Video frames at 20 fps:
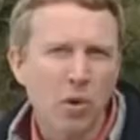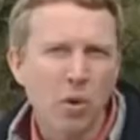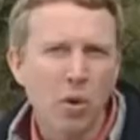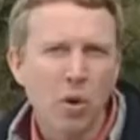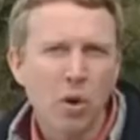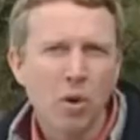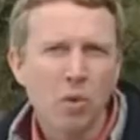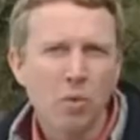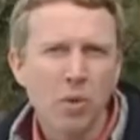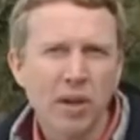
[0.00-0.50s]
or
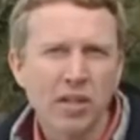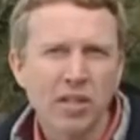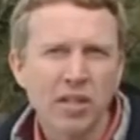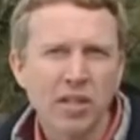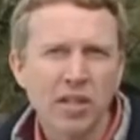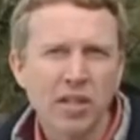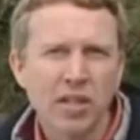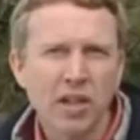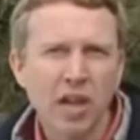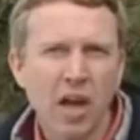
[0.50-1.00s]

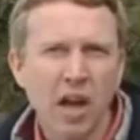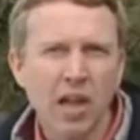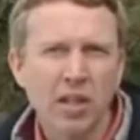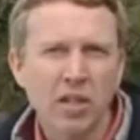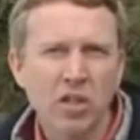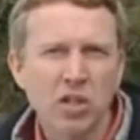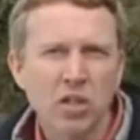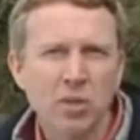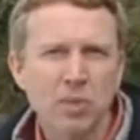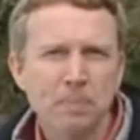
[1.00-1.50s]
waiting at the
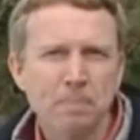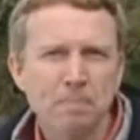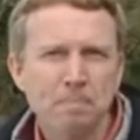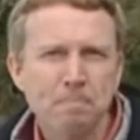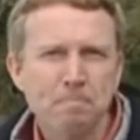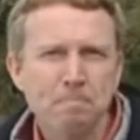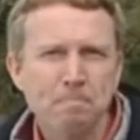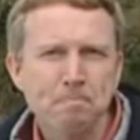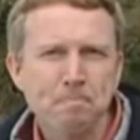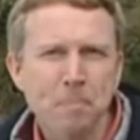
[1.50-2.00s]
lights.
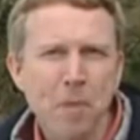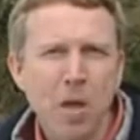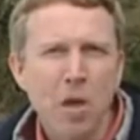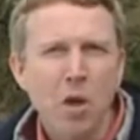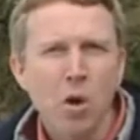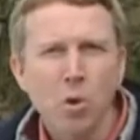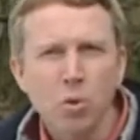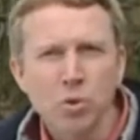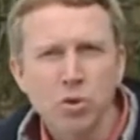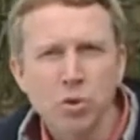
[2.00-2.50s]

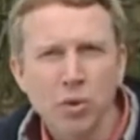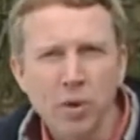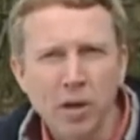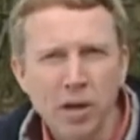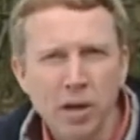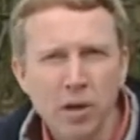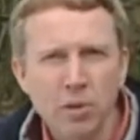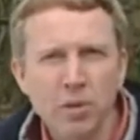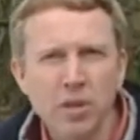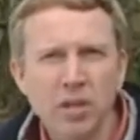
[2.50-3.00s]
Also
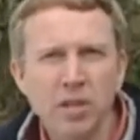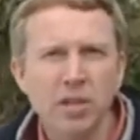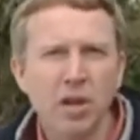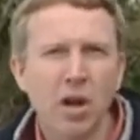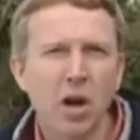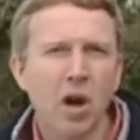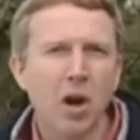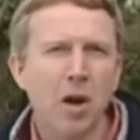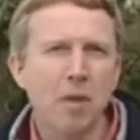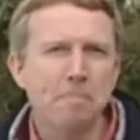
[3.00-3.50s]
included
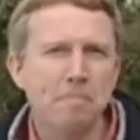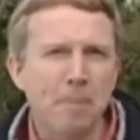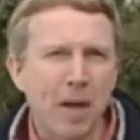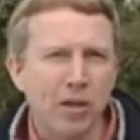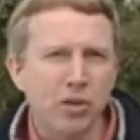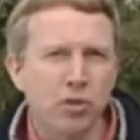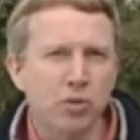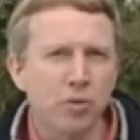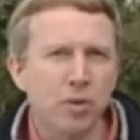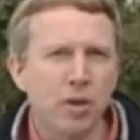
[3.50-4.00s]
are
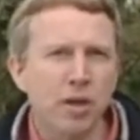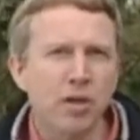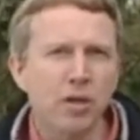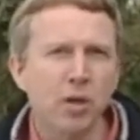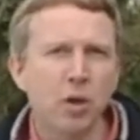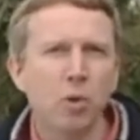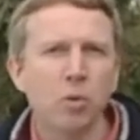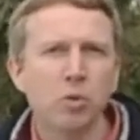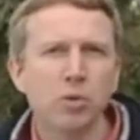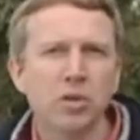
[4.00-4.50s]
battery and
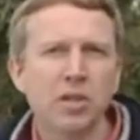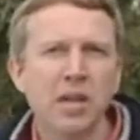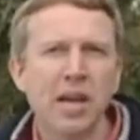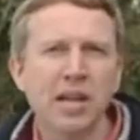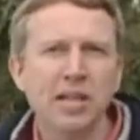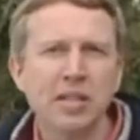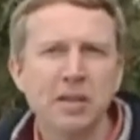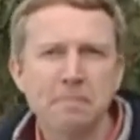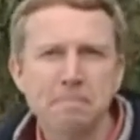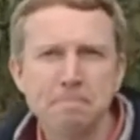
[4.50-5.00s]

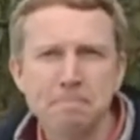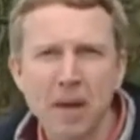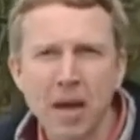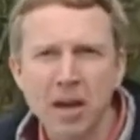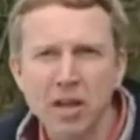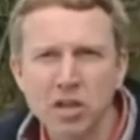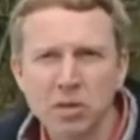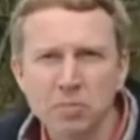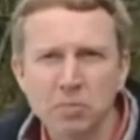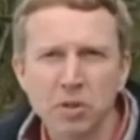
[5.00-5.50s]
alternator
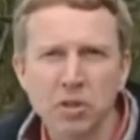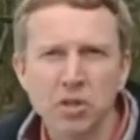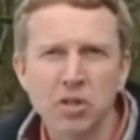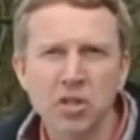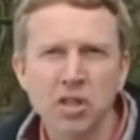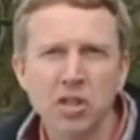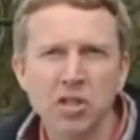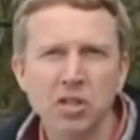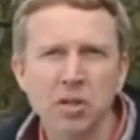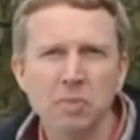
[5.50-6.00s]
management
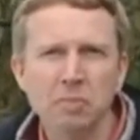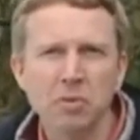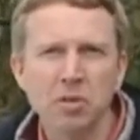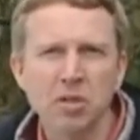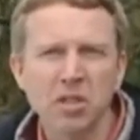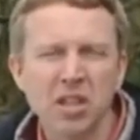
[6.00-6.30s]
systems